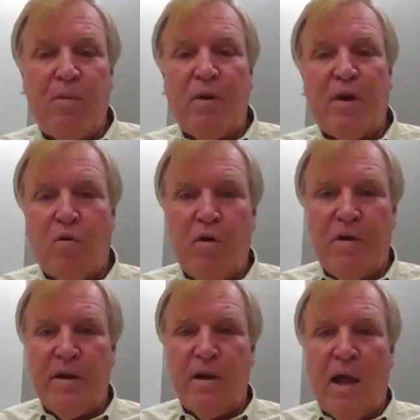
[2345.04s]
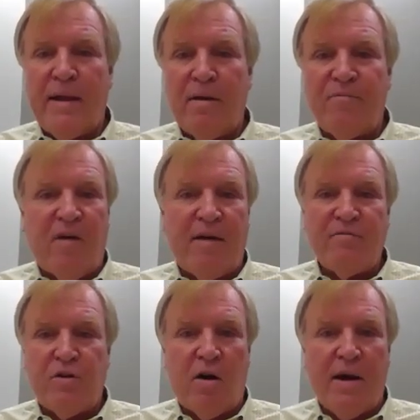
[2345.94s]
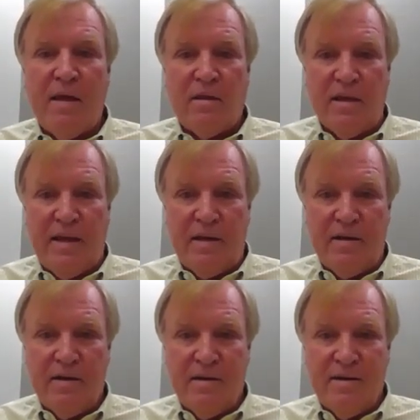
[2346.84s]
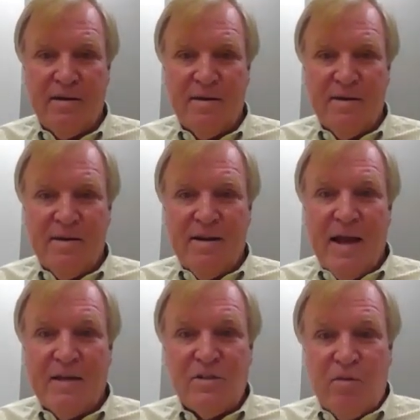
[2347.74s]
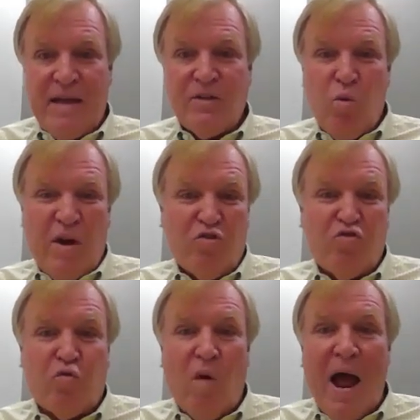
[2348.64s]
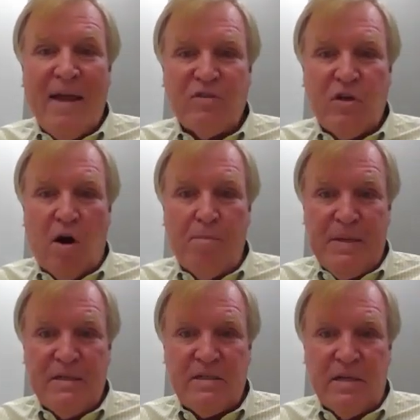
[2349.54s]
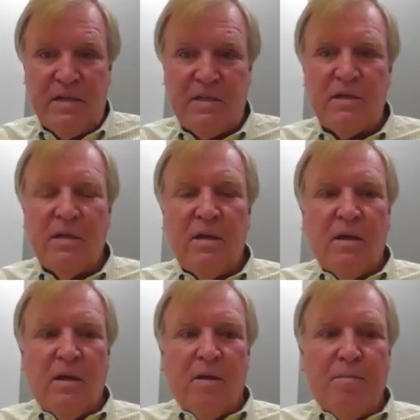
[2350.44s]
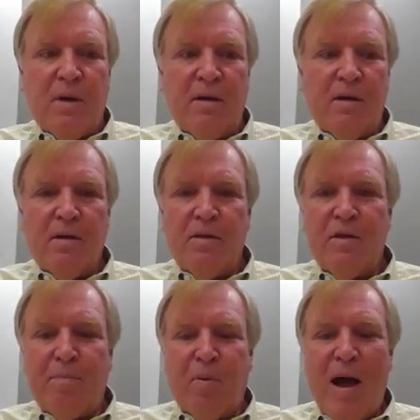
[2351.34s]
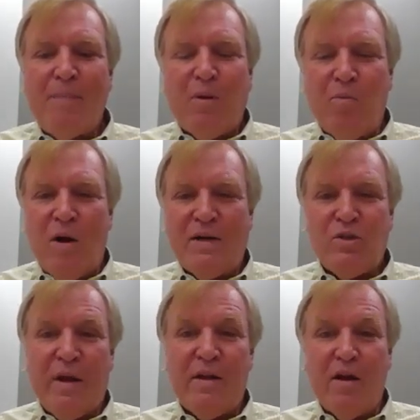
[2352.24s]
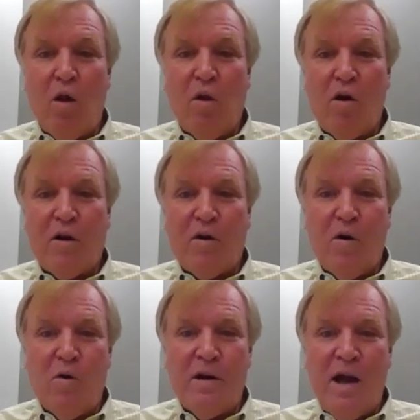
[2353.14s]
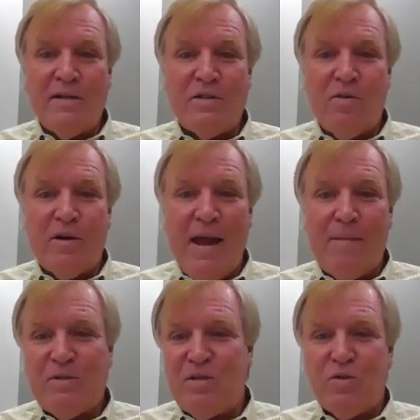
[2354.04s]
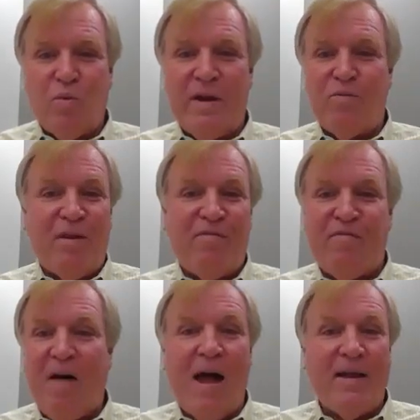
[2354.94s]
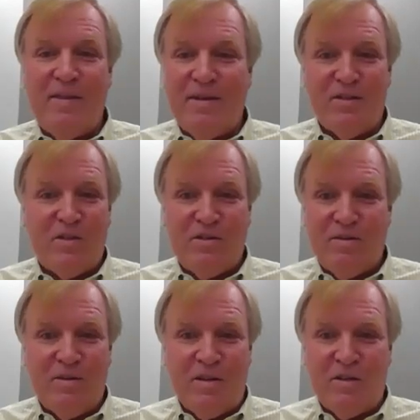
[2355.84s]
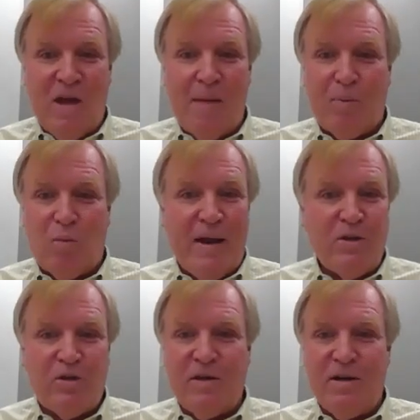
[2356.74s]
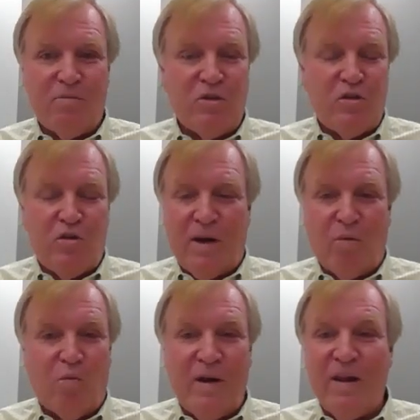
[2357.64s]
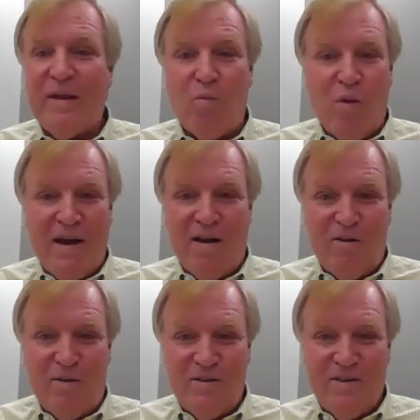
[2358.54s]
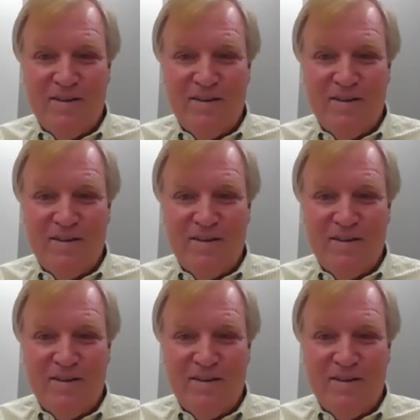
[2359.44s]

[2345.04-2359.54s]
recruited like a 5-star athlete. And so that's what drives our business. But the problem was we can no longer go on high school campuses. We had refined this operation. It was doing really well.